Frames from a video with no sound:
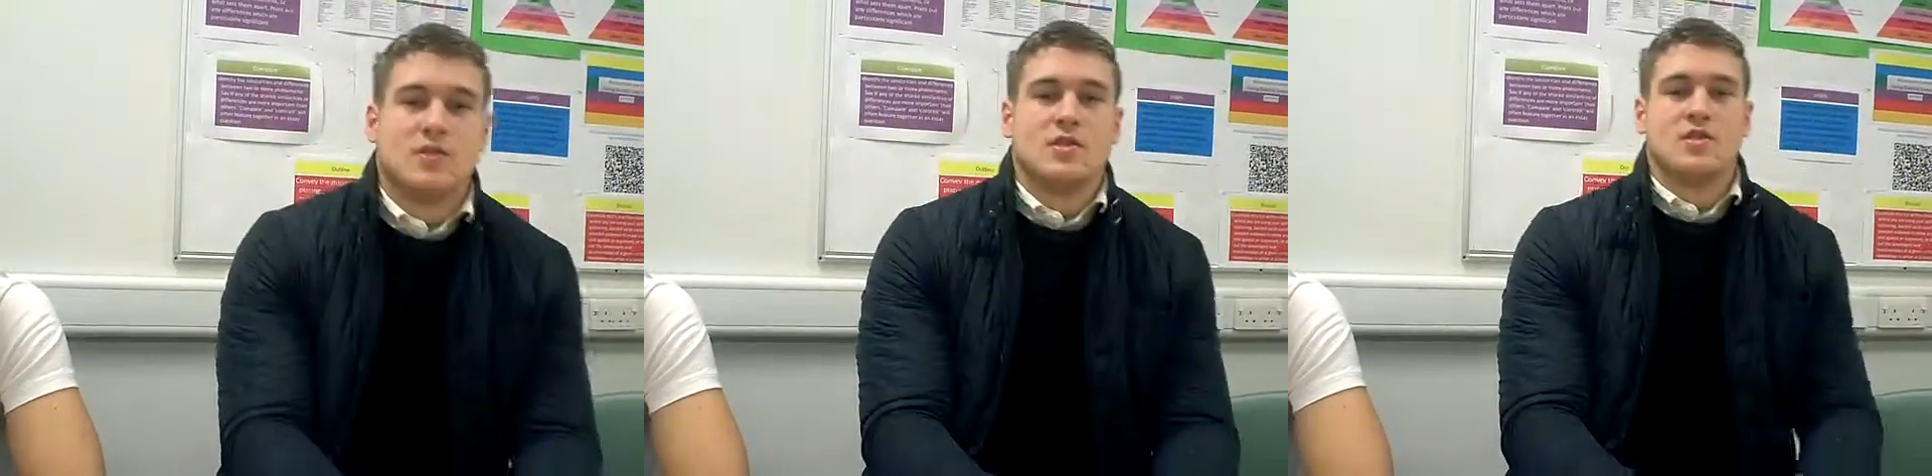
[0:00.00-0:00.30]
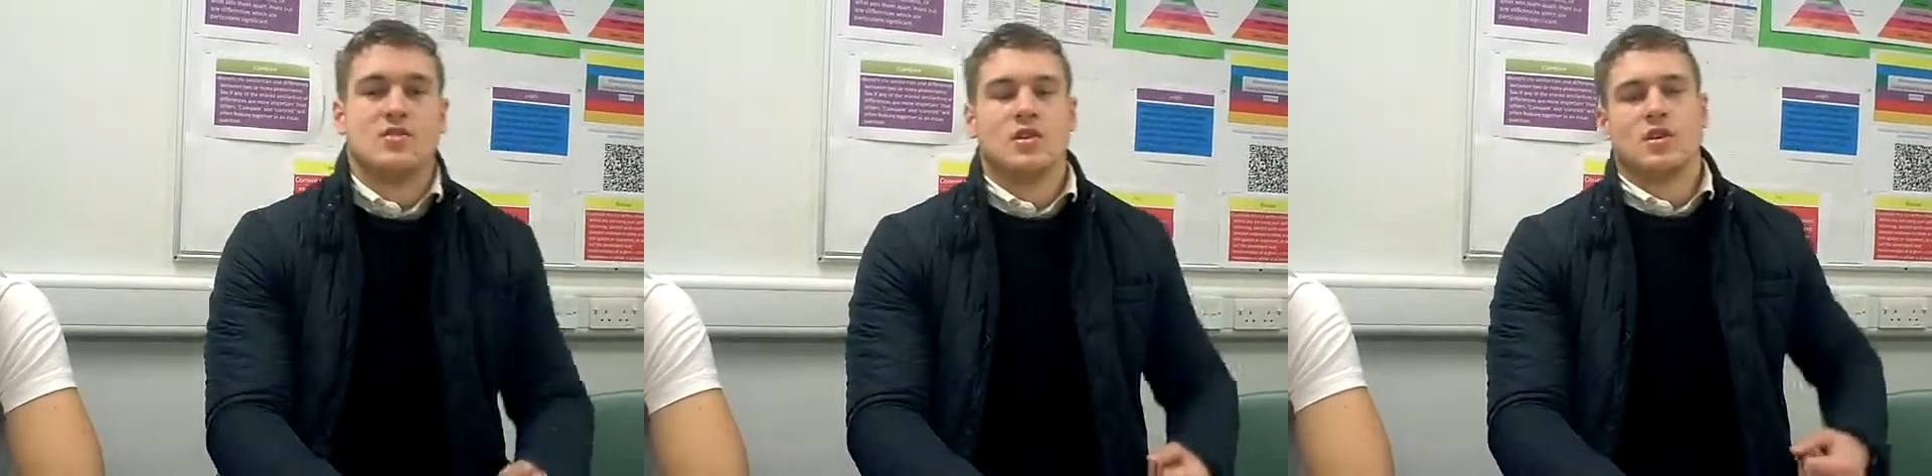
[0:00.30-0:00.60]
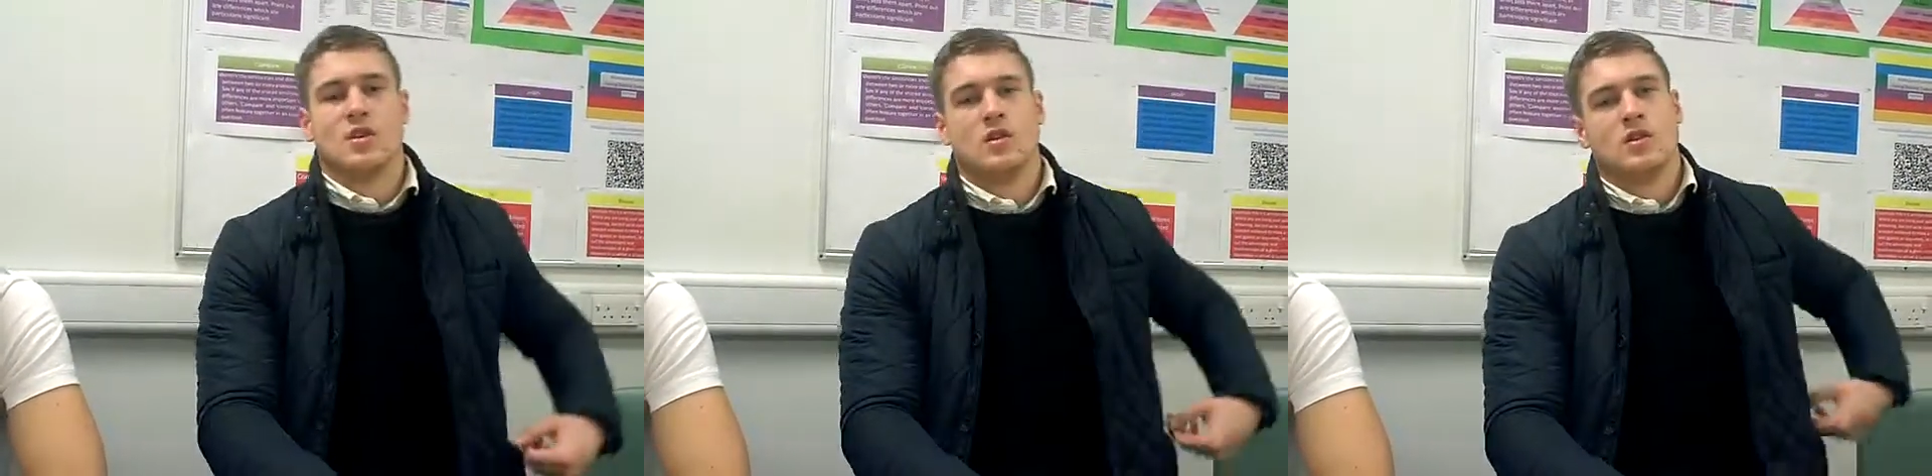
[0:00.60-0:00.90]
so there's
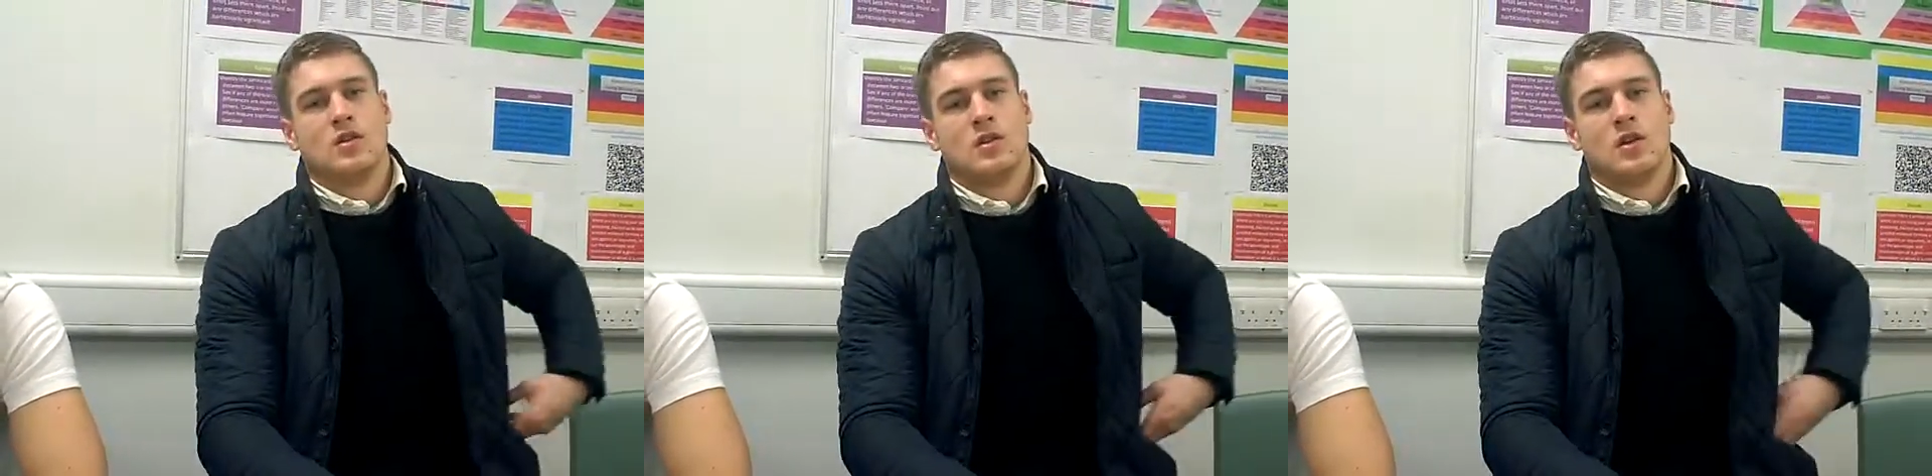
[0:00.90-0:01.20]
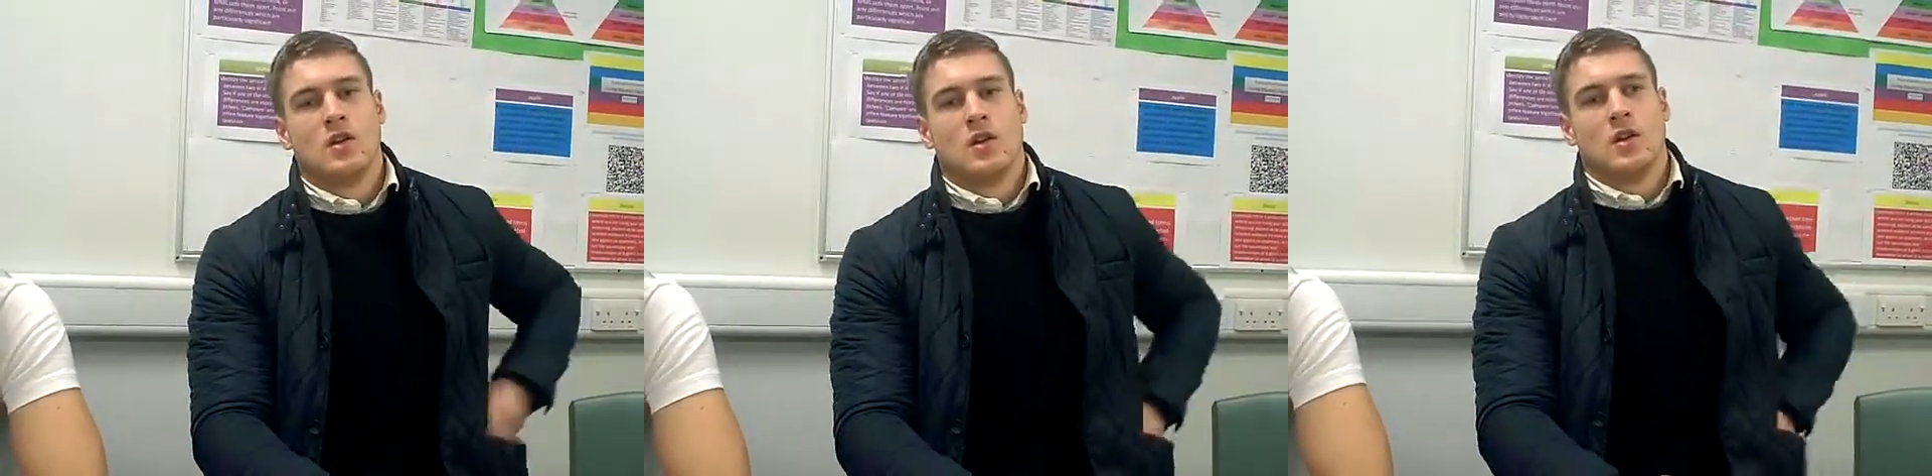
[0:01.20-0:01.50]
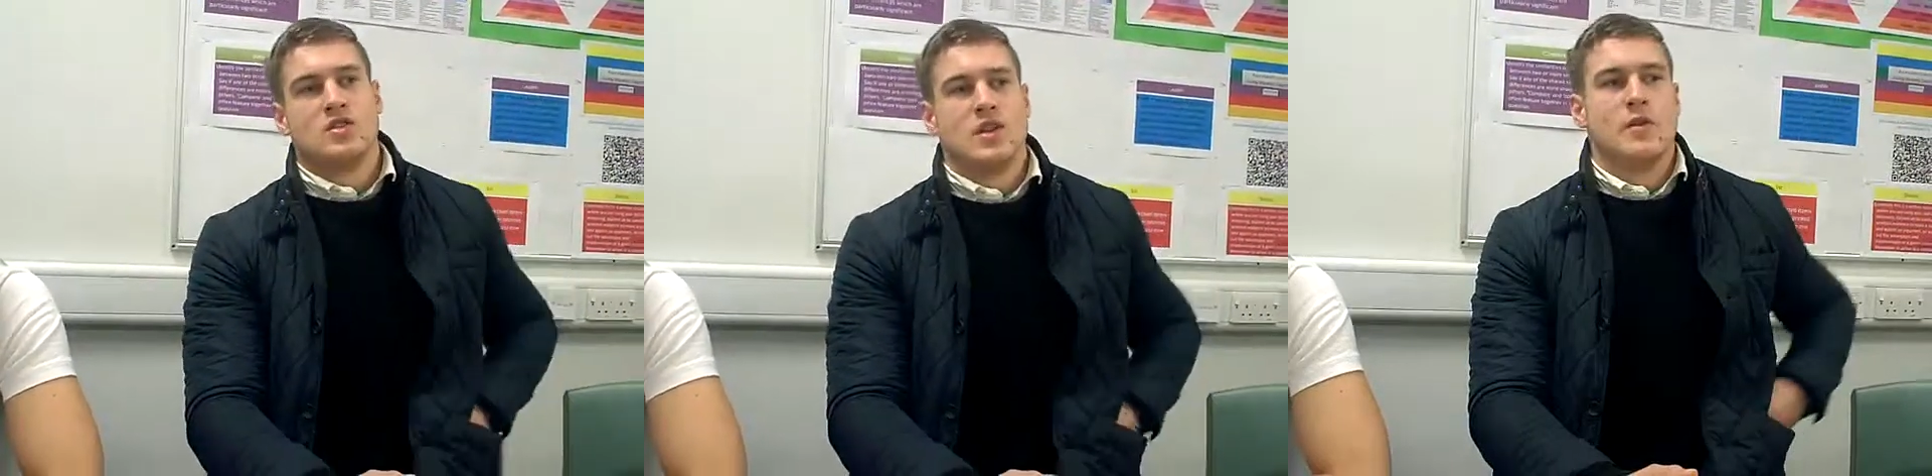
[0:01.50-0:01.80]
no
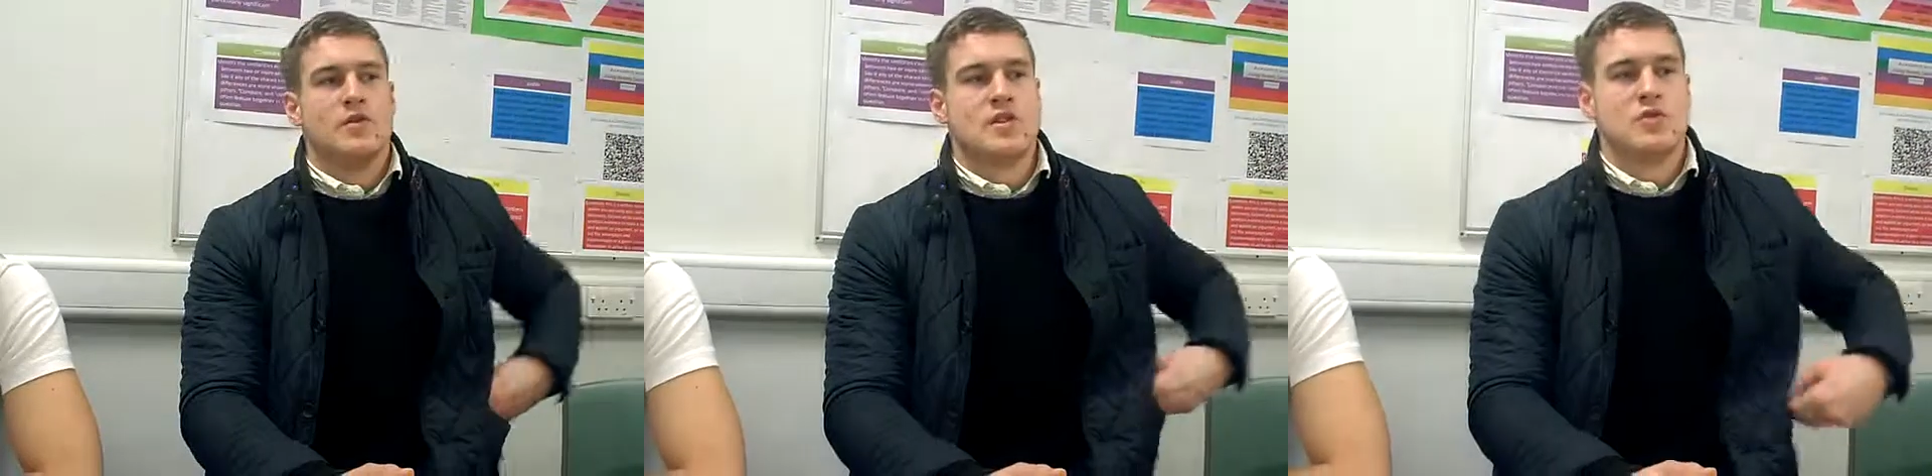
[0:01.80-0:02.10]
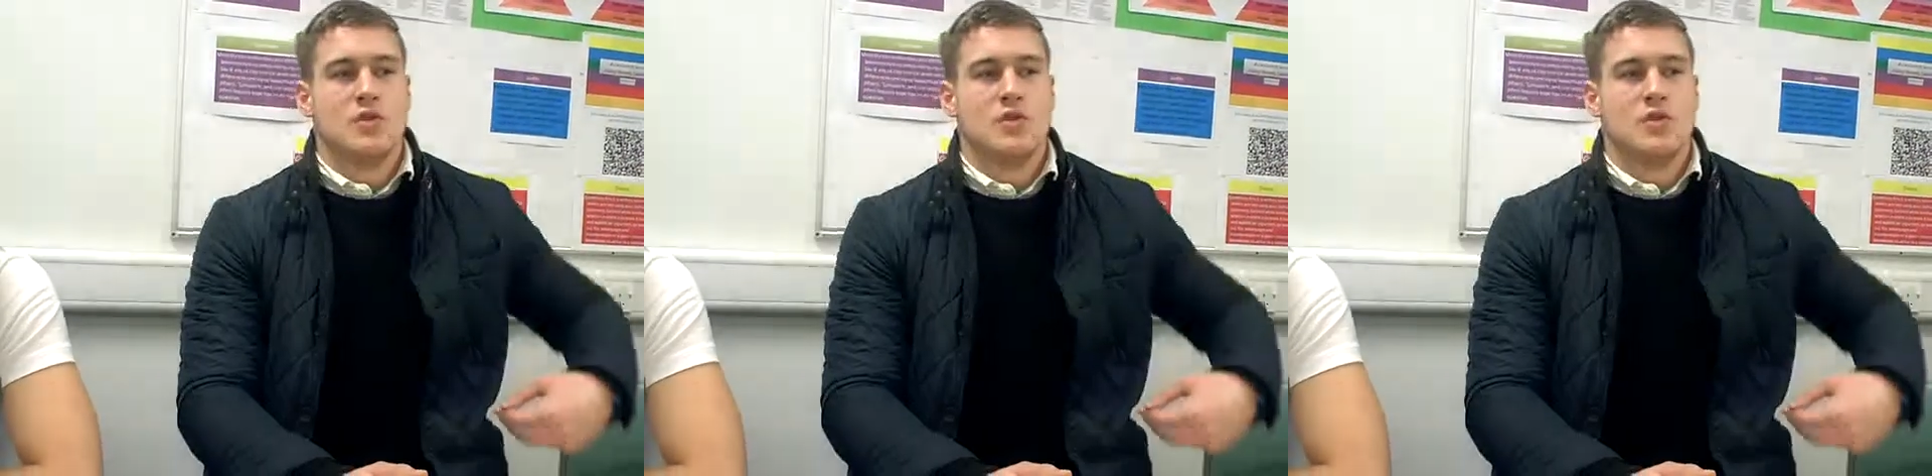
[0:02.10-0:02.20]
serious injury.